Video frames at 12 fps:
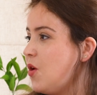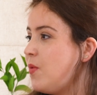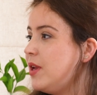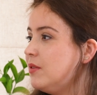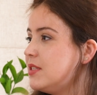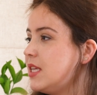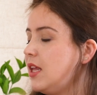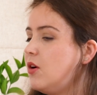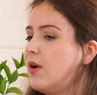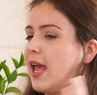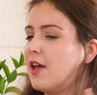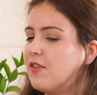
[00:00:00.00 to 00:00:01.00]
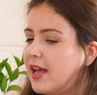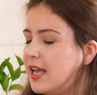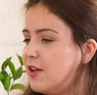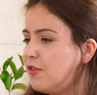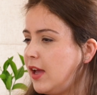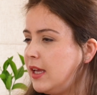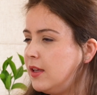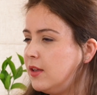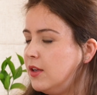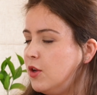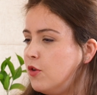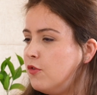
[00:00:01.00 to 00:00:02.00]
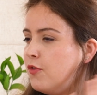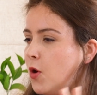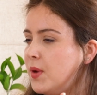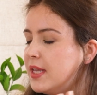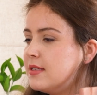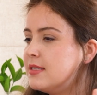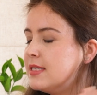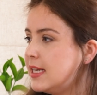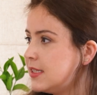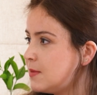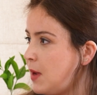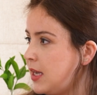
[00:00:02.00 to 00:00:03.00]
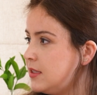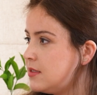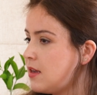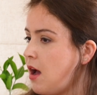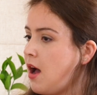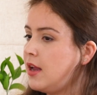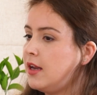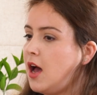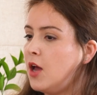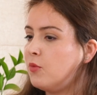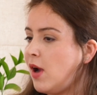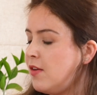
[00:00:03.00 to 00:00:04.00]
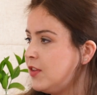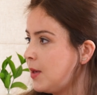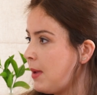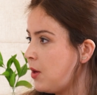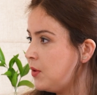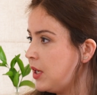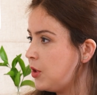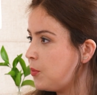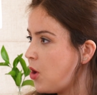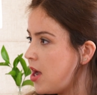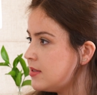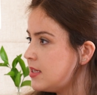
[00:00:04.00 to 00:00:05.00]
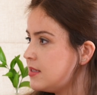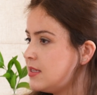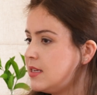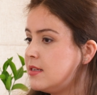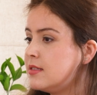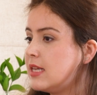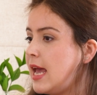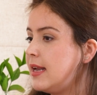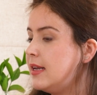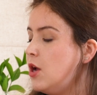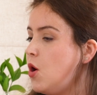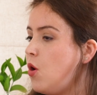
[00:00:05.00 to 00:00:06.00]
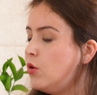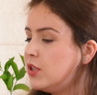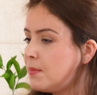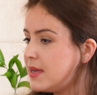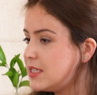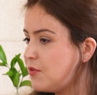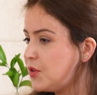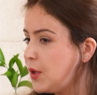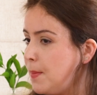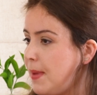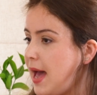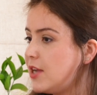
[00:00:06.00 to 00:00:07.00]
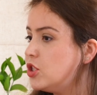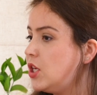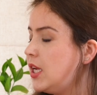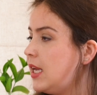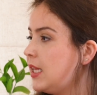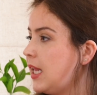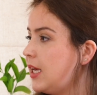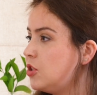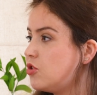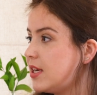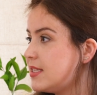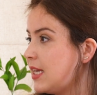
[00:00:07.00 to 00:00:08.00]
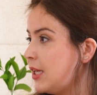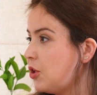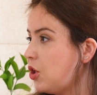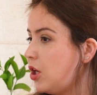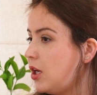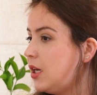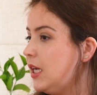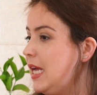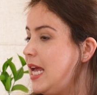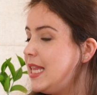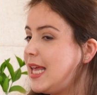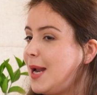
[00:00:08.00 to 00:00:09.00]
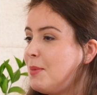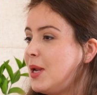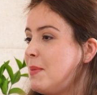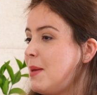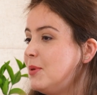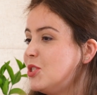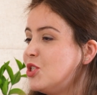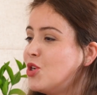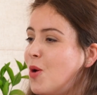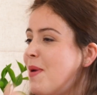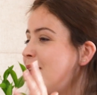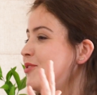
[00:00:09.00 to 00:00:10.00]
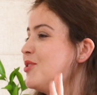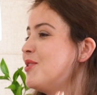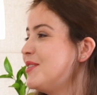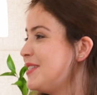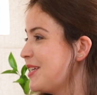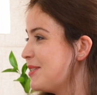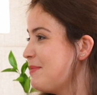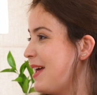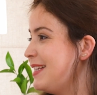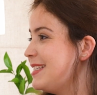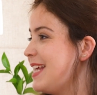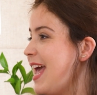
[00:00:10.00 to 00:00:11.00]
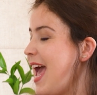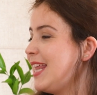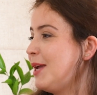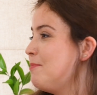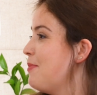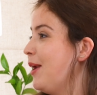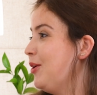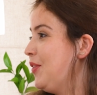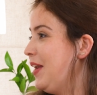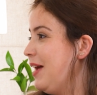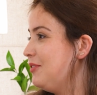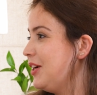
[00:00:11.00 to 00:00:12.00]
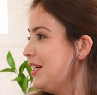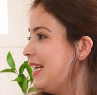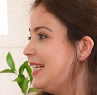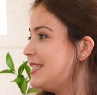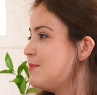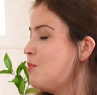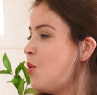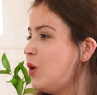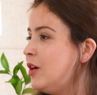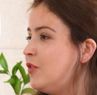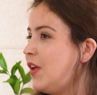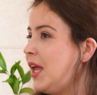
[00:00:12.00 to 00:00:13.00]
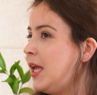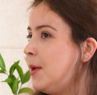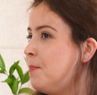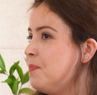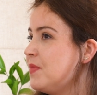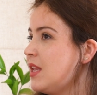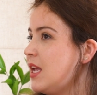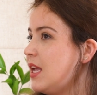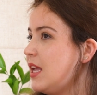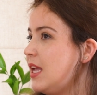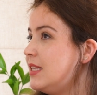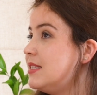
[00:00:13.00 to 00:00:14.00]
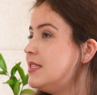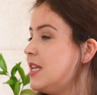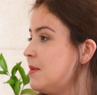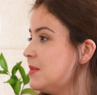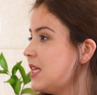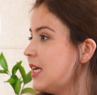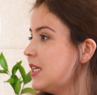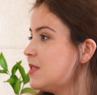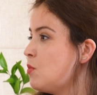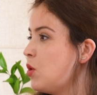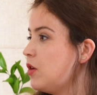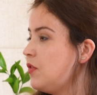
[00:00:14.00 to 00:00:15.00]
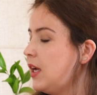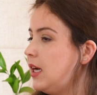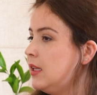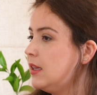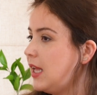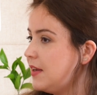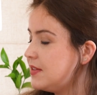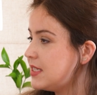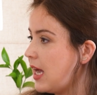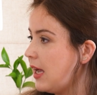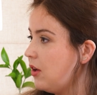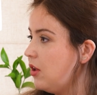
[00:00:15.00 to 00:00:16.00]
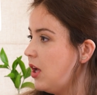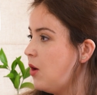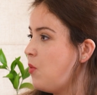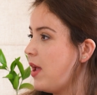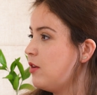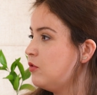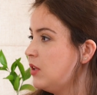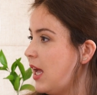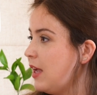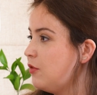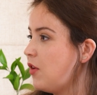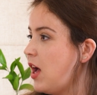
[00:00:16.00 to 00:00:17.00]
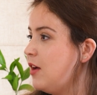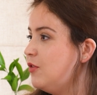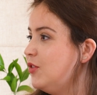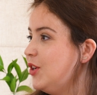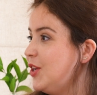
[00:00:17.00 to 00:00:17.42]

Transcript: We don't see like, okay, if I focus 6 months on unraveling my own inner processes and holding myself with compassion and like addressing inner hurt, then I'm going to be able to show up after that 6 months and like better than ever. It seems like it's more of like a lifestyle, a way of life of.